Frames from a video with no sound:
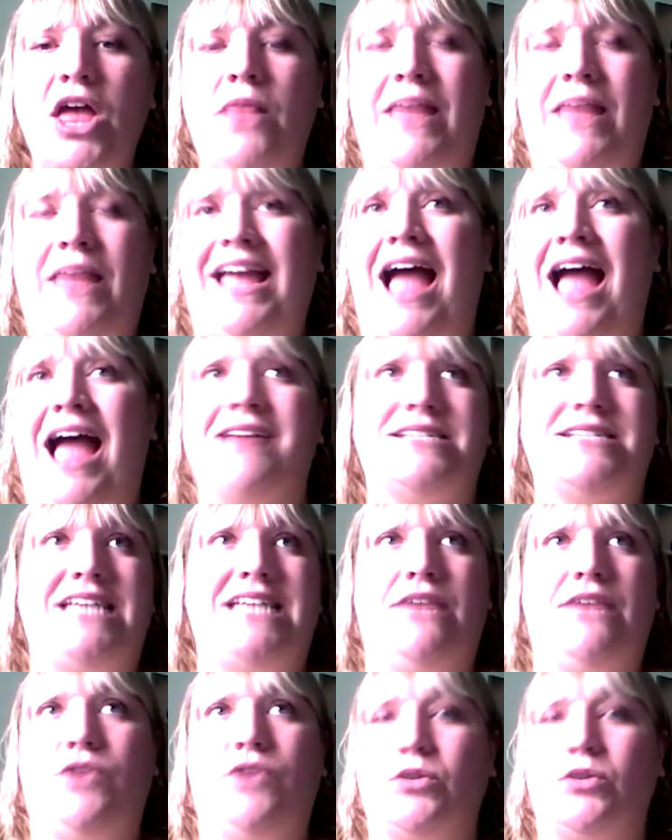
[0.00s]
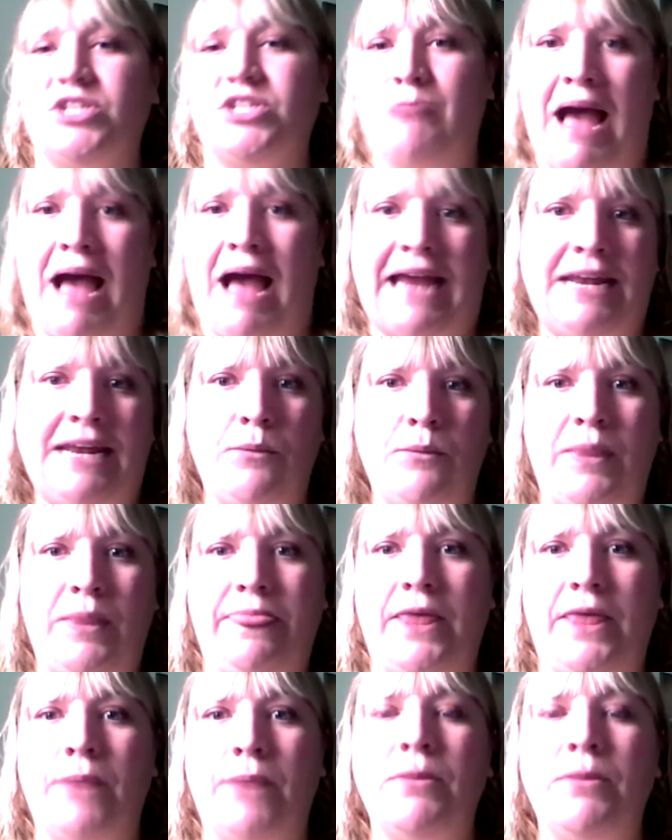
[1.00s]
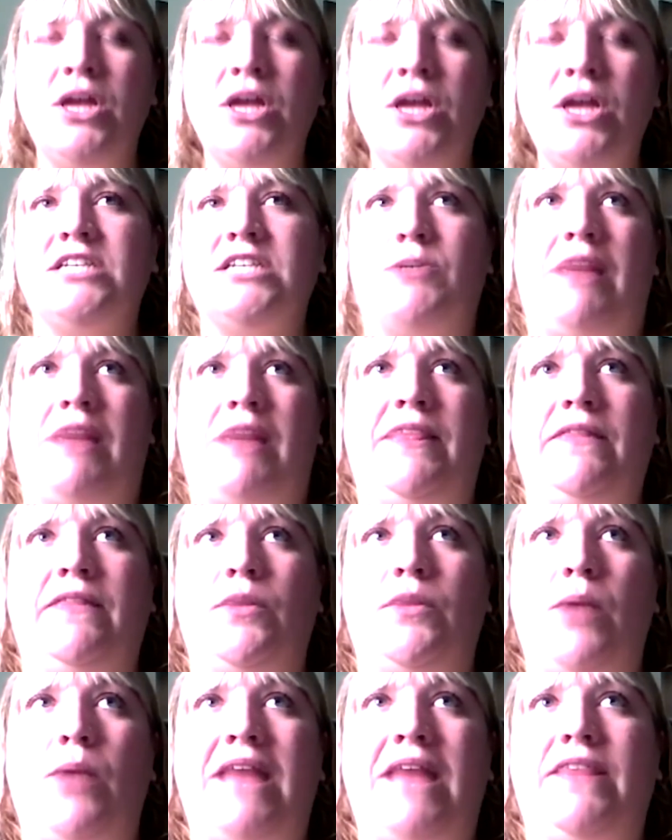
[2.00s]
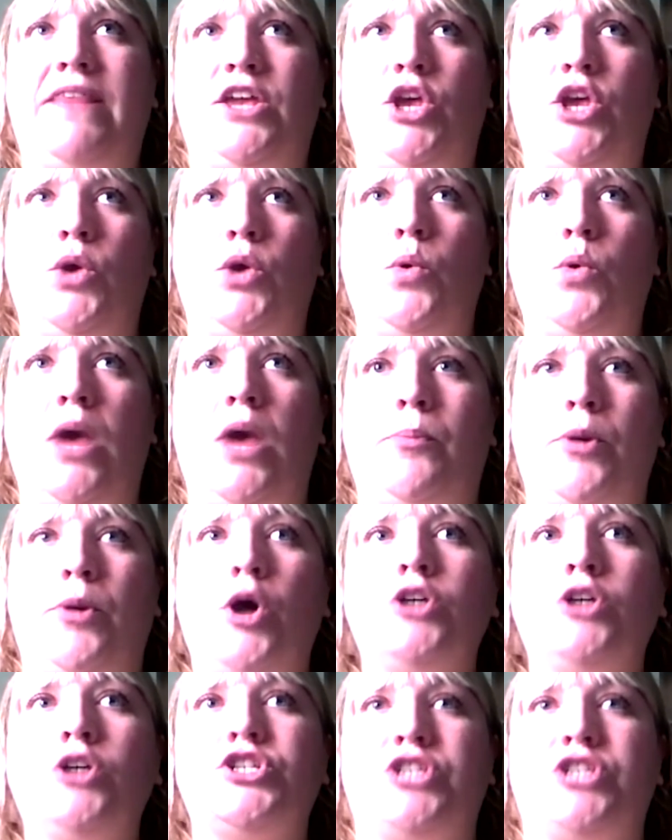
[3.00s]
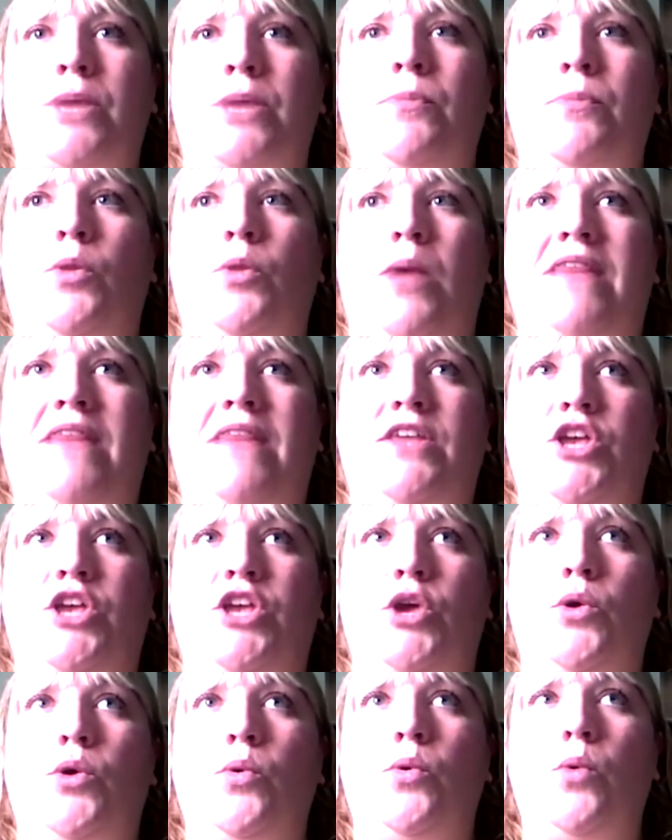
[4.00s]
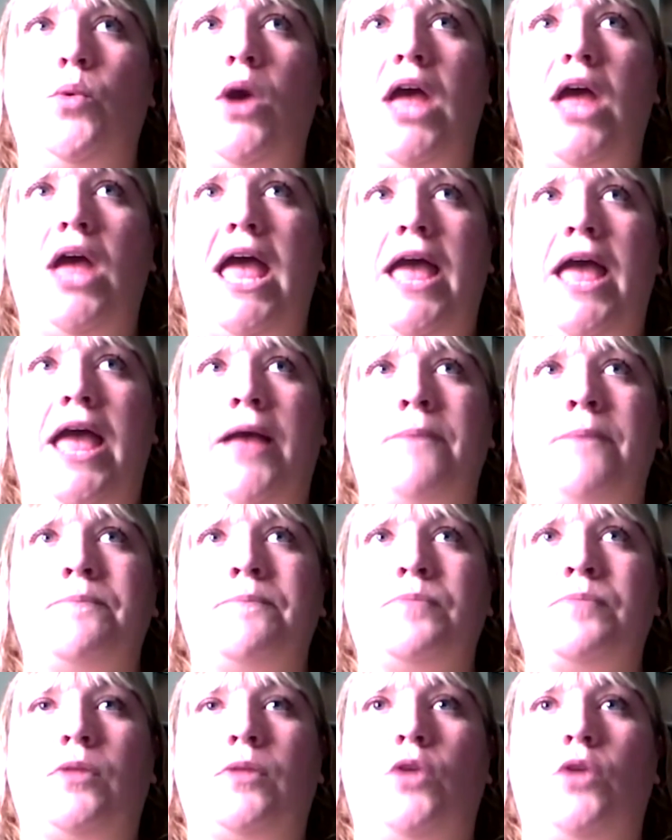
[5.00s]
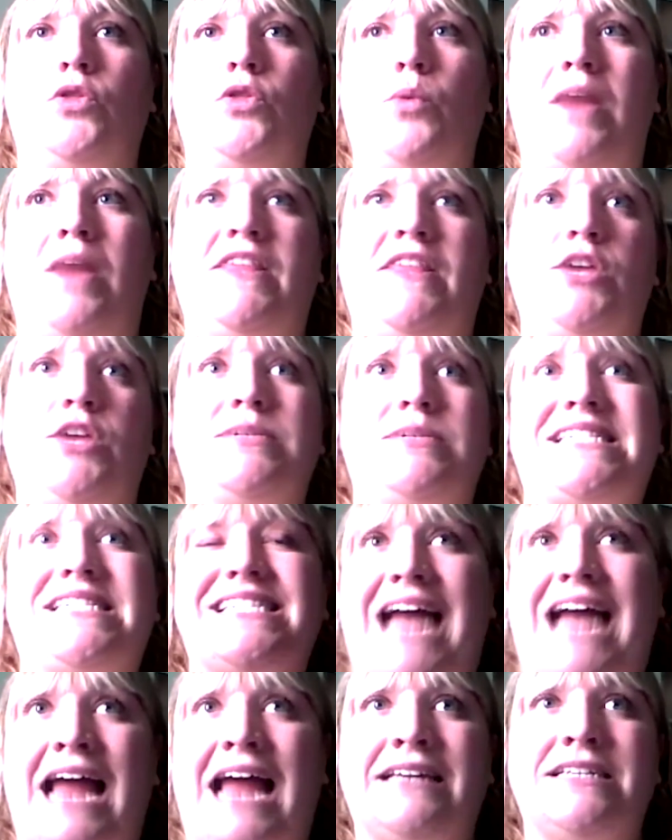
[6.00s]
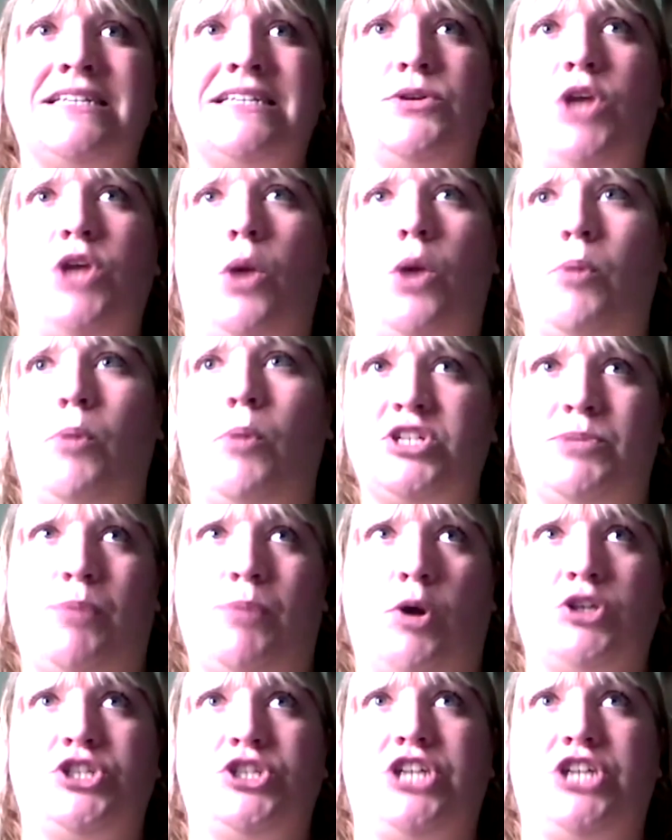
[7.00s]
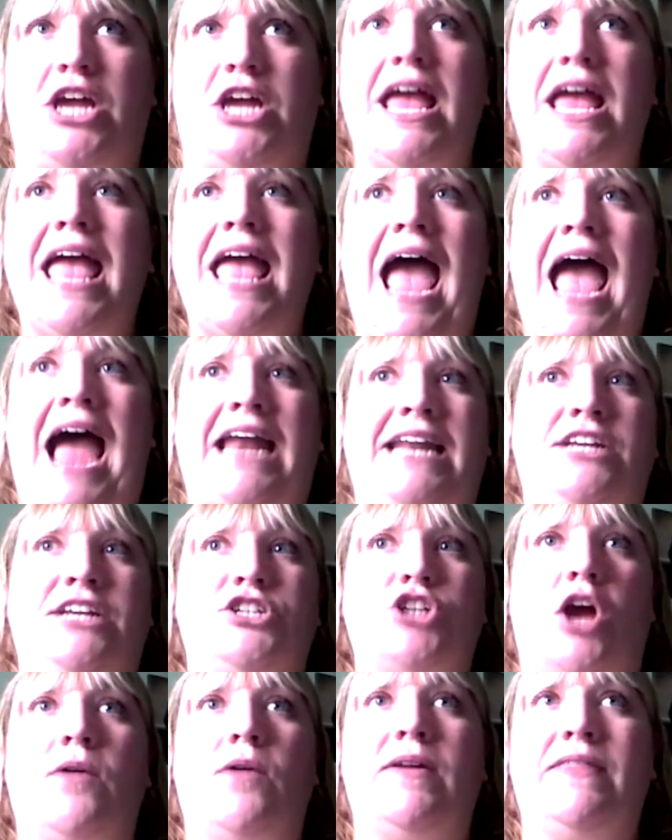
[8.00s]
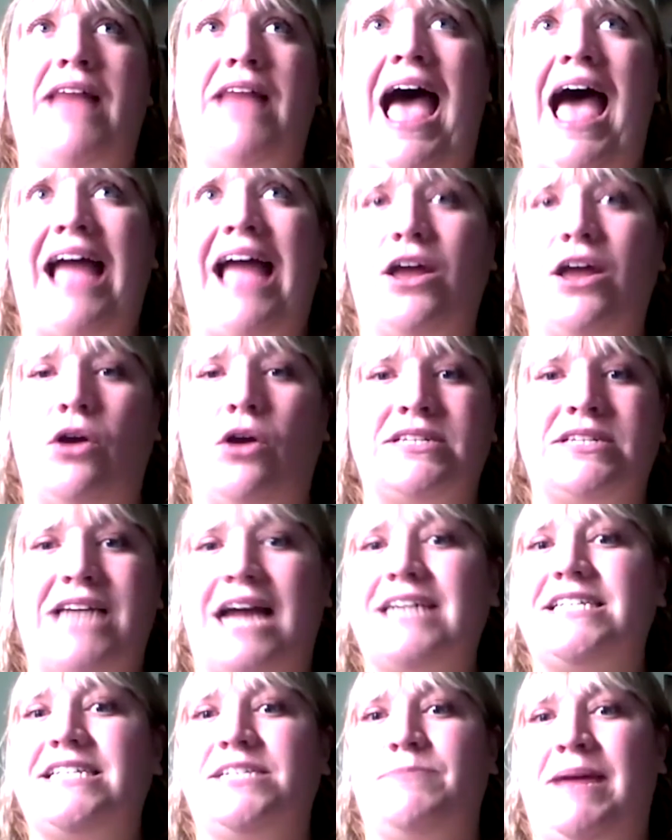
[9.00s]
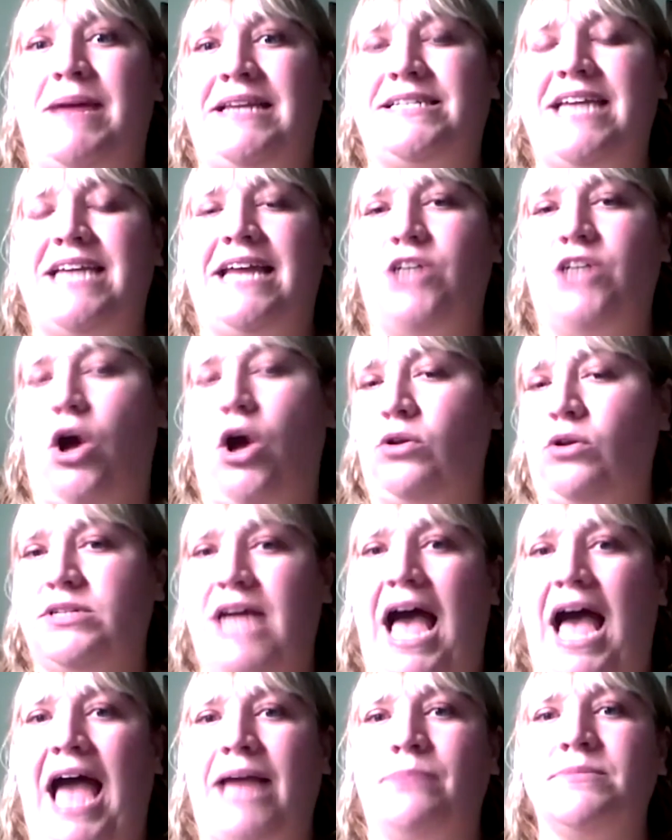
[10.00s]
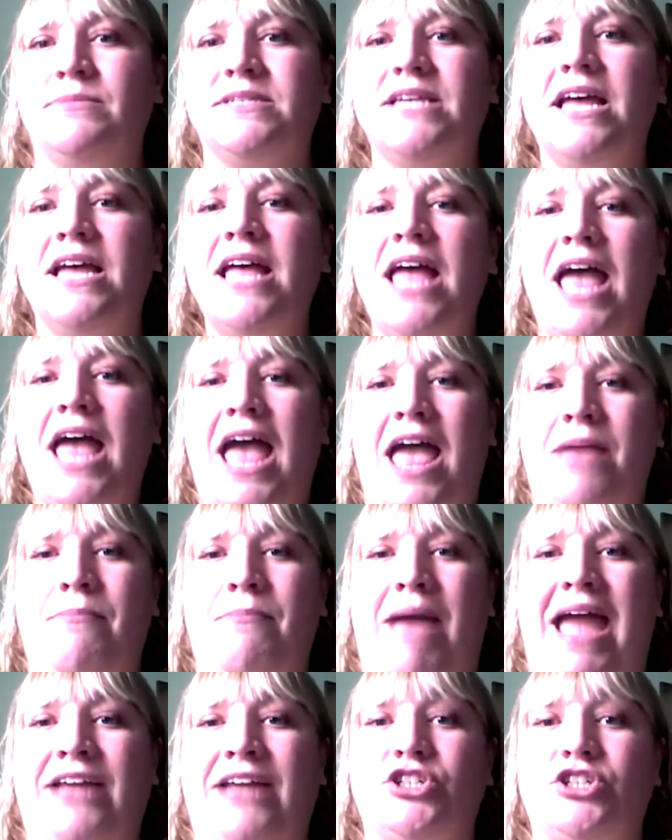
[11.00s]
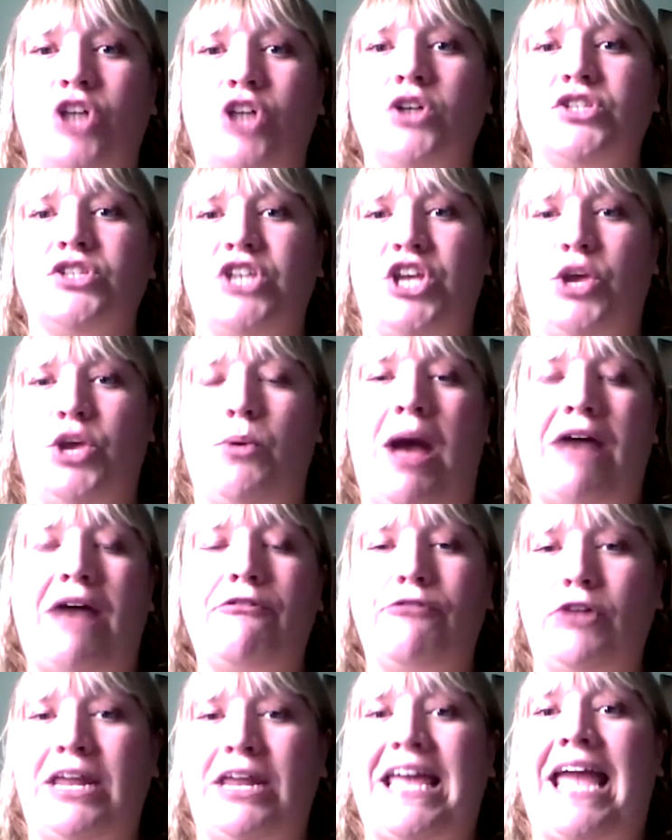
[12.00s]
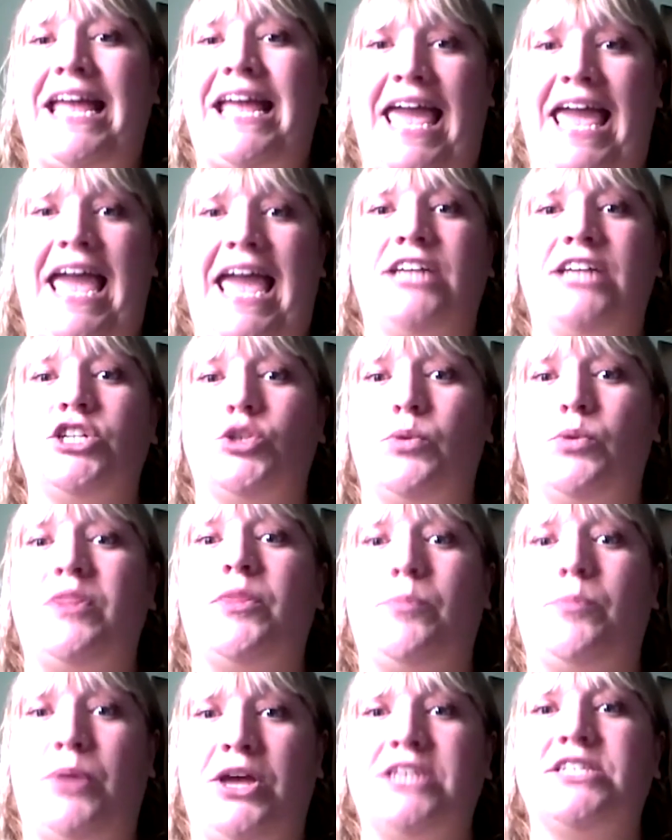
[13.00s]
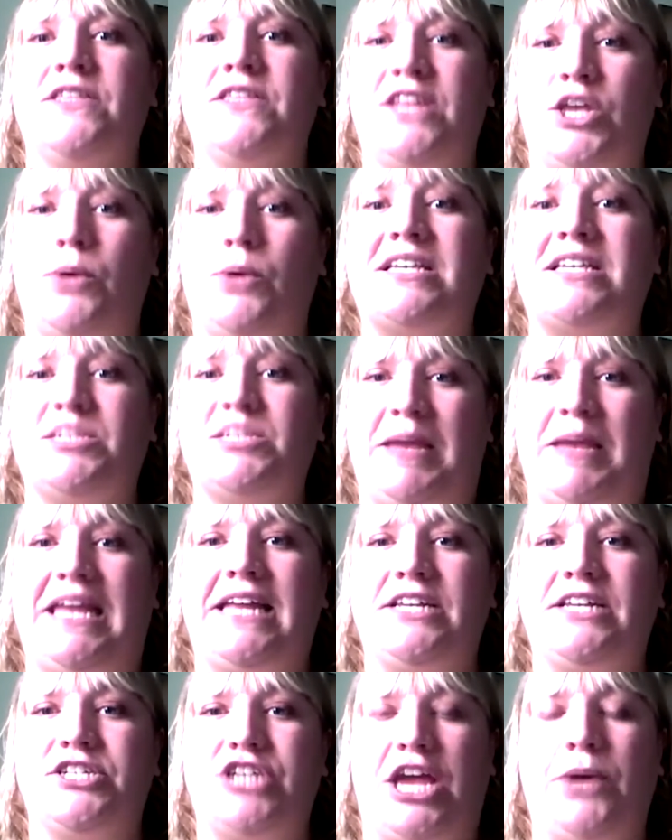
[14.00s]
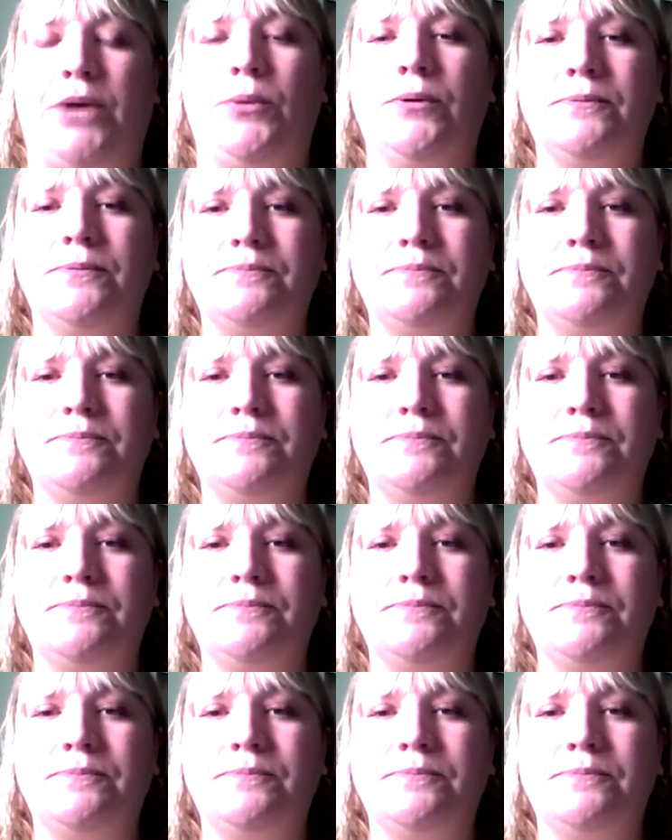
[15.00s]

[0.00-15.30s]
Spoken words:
They can't see if you're smiling with them. So I think the way that you approach them, the way that you stand, your body posture, and ensuring that eye contact is maintained at all times, ensures that you are fully engaged with the person that you are speaking to.